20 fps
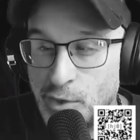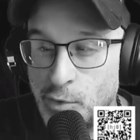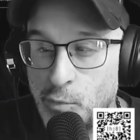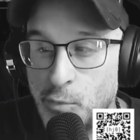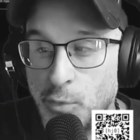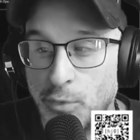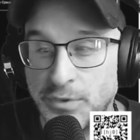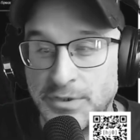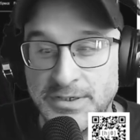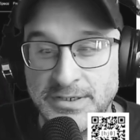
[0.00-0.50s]

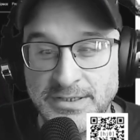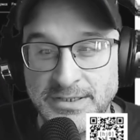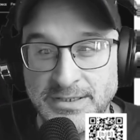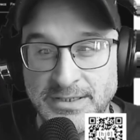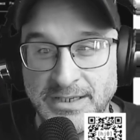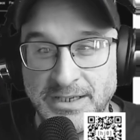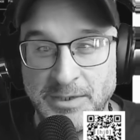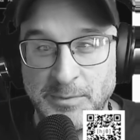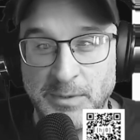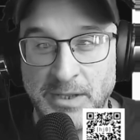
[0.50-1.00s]
we'll
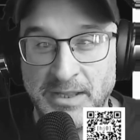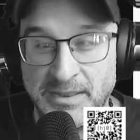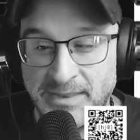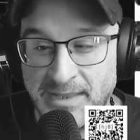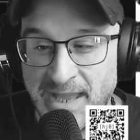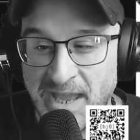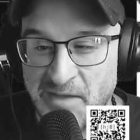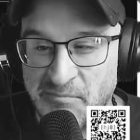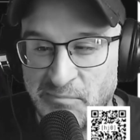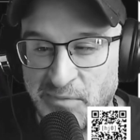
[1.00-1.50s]
see about
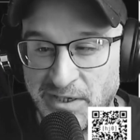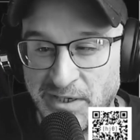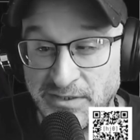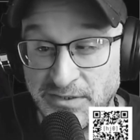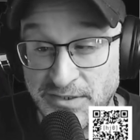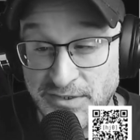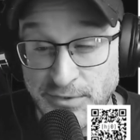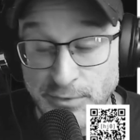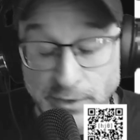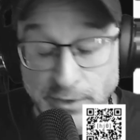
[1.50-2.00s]
that.
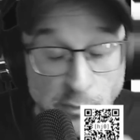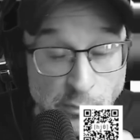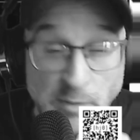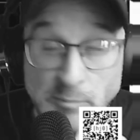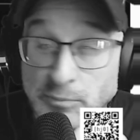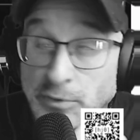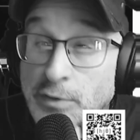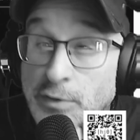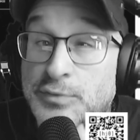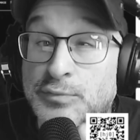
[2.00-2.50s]
But Studio
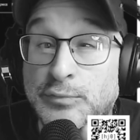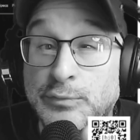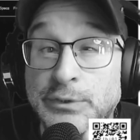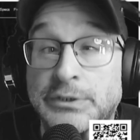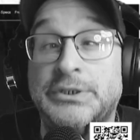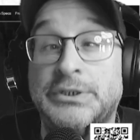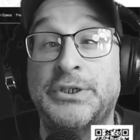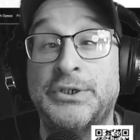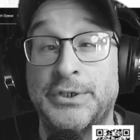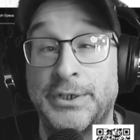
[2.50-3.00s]
One Pro is
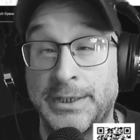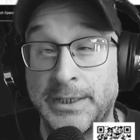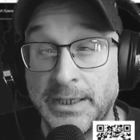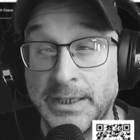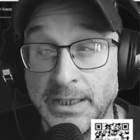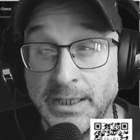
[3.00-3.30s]
really good.